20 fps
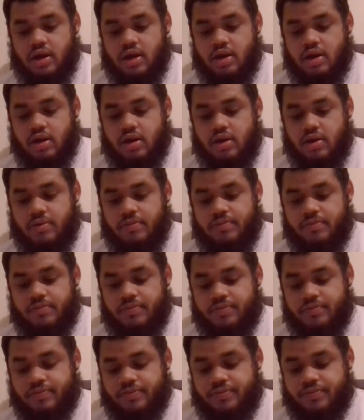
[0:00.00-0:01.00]

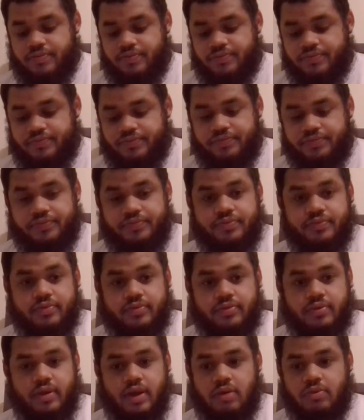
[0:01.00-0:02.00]

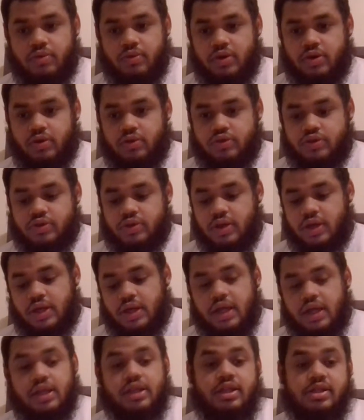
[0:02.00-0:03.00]
I want to go.
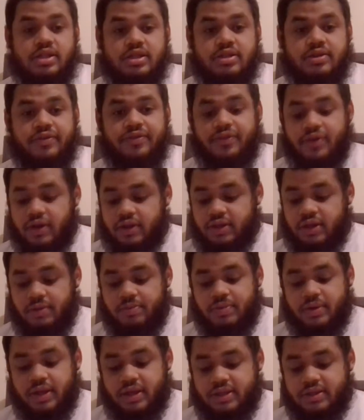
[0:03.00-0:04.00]
This is a fucked
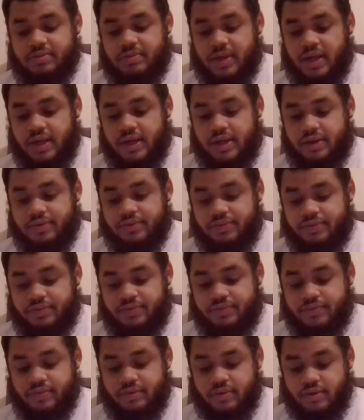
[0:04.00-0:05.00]
up list, man.
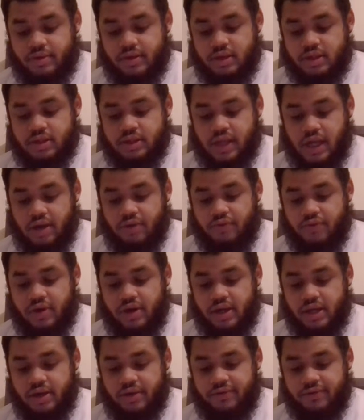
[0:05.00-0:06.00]
This is like
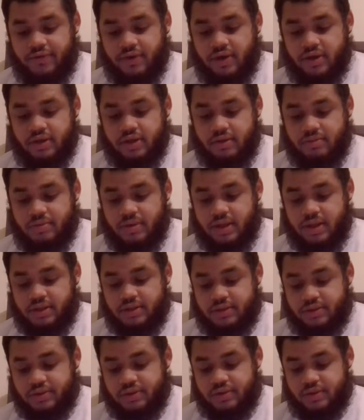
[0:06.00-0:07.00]
really a fucked up
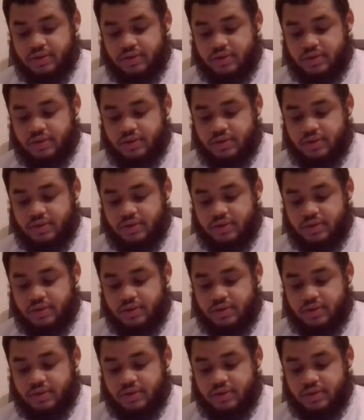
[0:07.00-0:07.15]
list.